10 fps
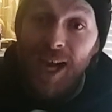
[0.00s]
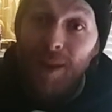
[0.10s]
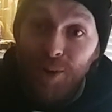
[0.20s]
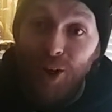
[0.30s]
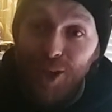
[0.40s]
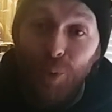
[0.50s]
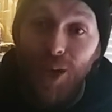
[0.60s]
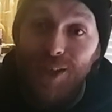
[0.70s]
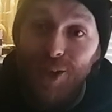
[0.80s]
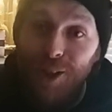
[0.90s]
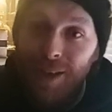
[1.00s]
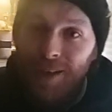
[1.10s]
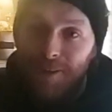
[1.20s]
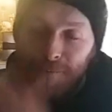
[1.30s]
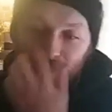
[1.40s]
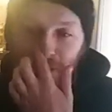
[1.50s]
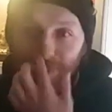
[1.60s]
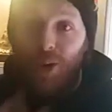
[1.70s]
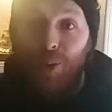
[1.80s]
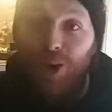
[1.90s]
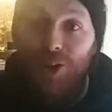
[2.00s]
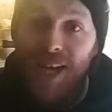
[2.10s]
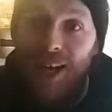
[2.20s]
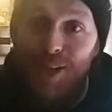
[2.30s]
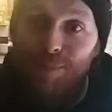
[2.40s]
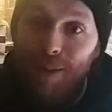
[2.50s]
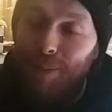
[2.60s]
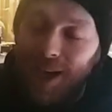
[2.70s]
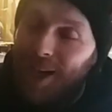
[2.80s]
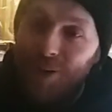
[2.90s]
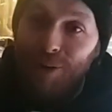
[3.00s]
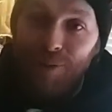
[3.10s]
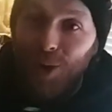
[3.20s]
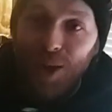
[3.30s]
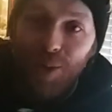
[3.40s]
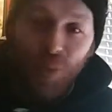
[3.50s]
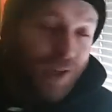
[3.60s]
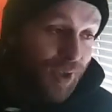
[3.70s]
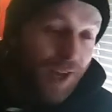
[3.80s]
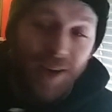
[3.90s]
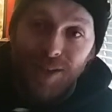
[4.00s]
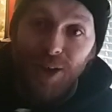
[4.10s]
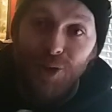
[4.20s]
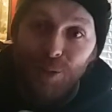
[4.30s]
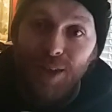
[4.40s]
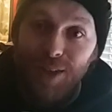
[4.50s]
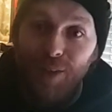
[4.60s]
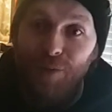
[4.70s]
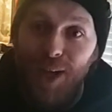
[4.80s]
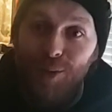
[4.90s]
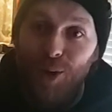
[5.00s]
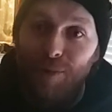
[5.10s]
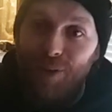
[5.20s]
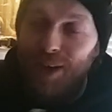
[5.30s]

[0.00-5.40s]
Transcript: And anybody that knows me knows I'm like that. Fucking bollocks. The guy's a wet fuck. There's no